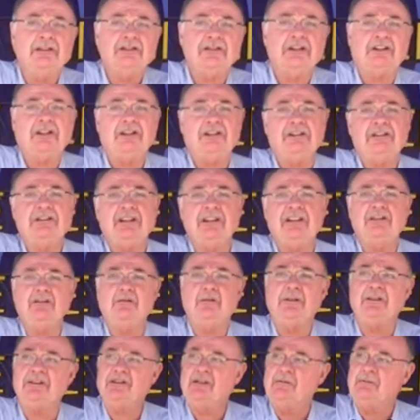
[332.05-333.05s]
to
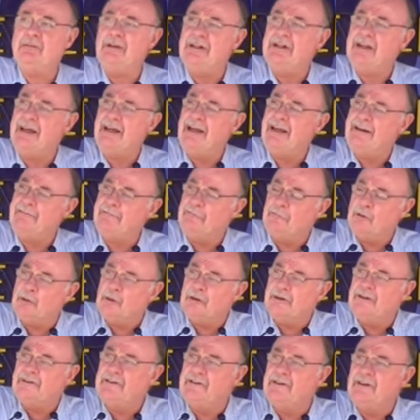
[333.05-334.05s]
continuing to be a
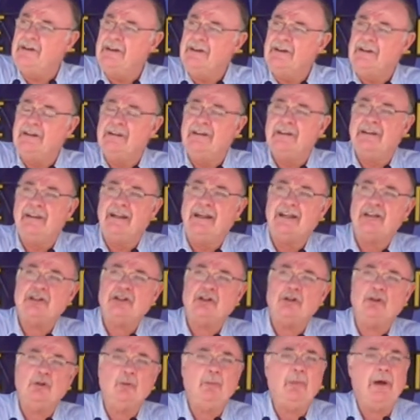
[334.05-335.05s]
voice in the
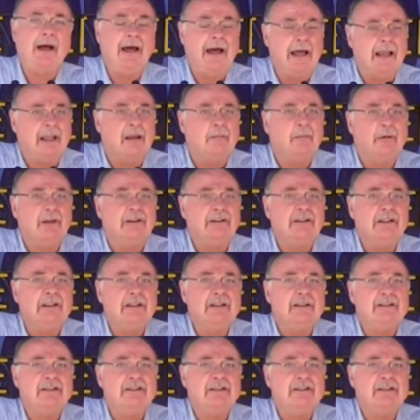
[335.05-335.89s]
National Parliament